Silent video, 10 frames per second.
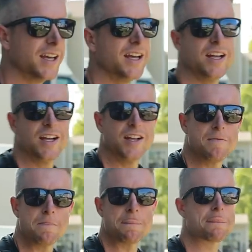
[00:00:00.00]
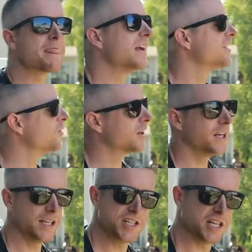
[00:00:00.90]
shorts are a different story, but... Don't get
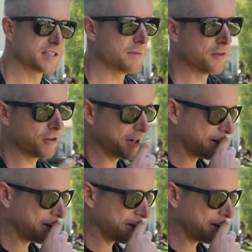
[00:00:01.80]
any shirt... shots on my rear.